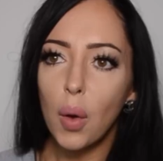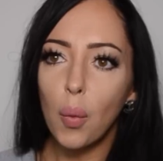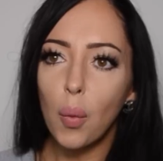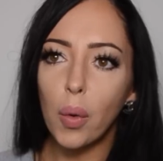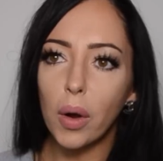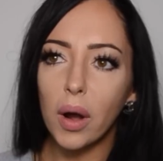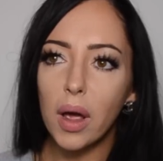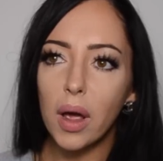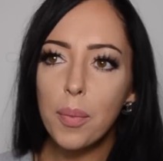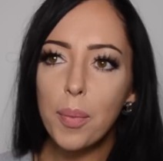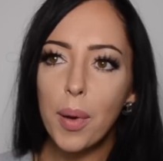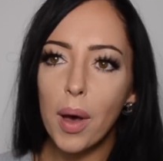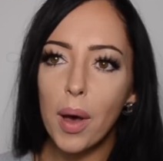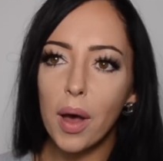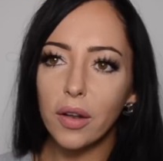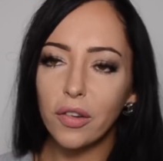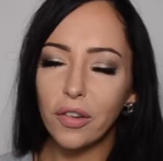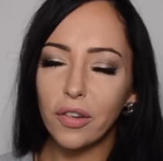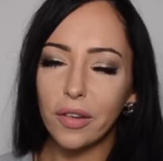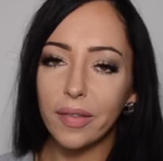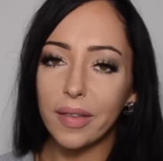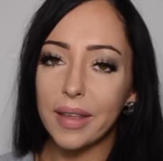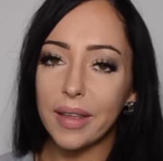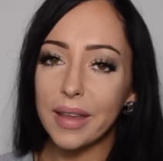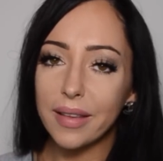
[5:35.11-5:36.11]
When I
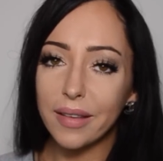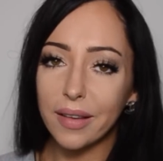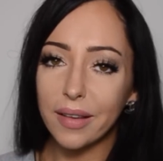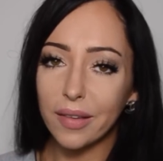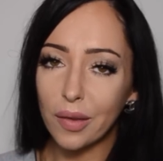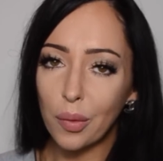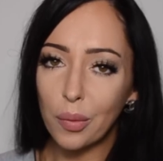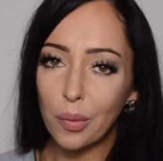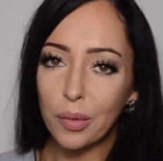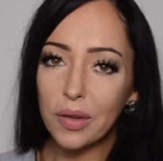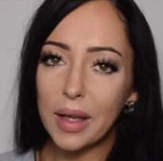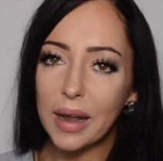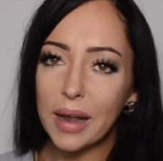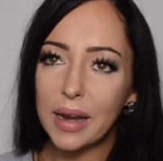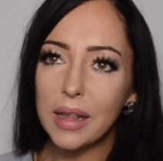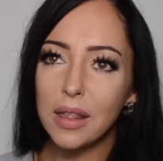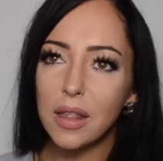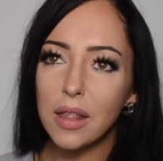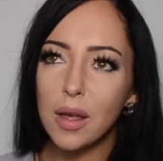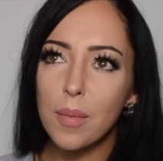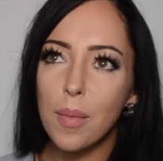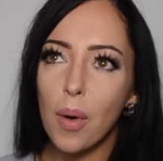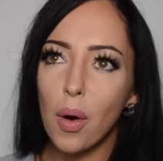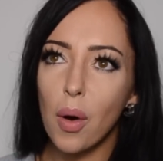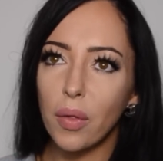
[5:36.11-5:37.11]
purchased these, because I was getting
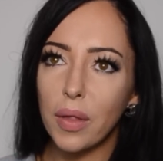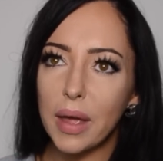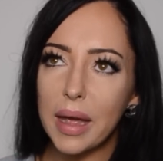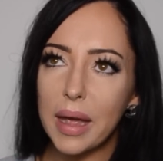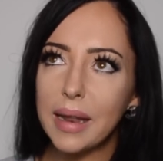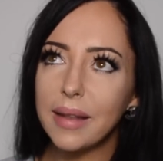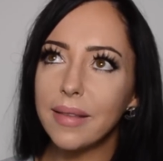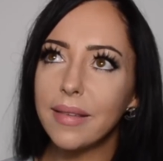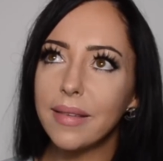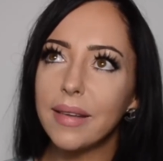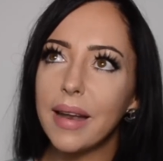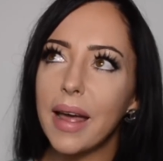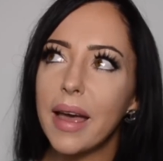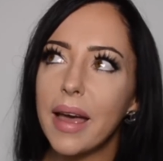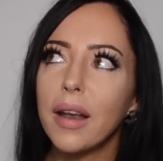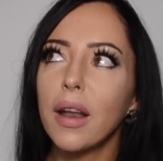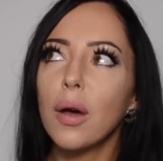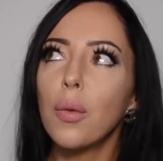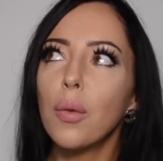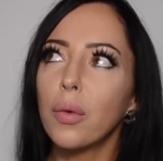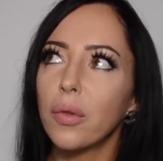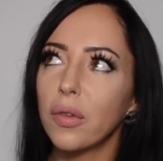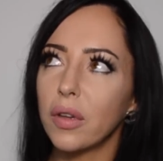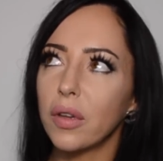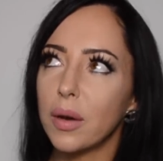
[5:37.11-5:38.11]
them on the internet and
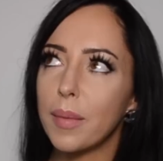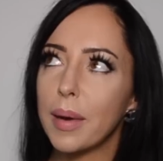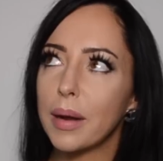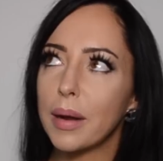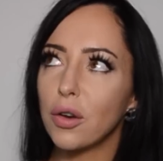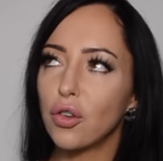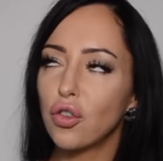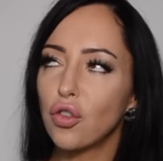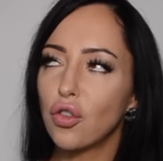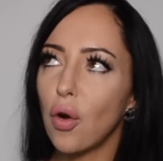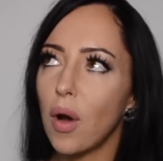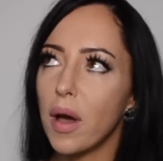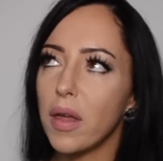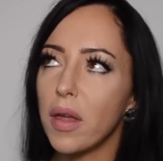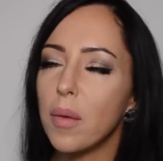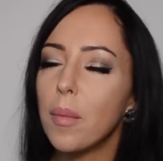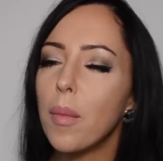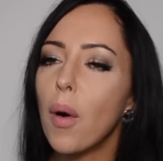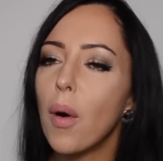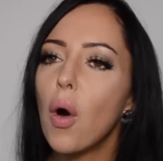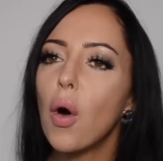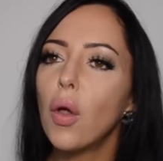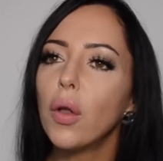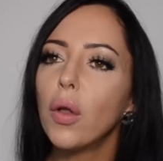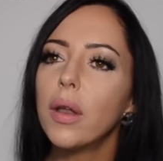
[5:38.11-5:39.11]
I wasn't gonna be able to try
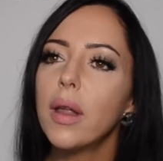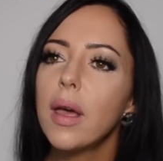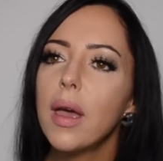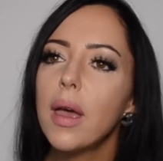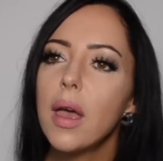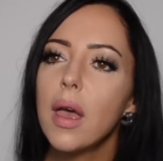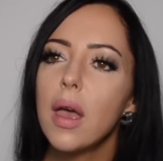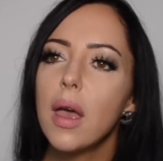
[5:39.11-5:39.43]
them on,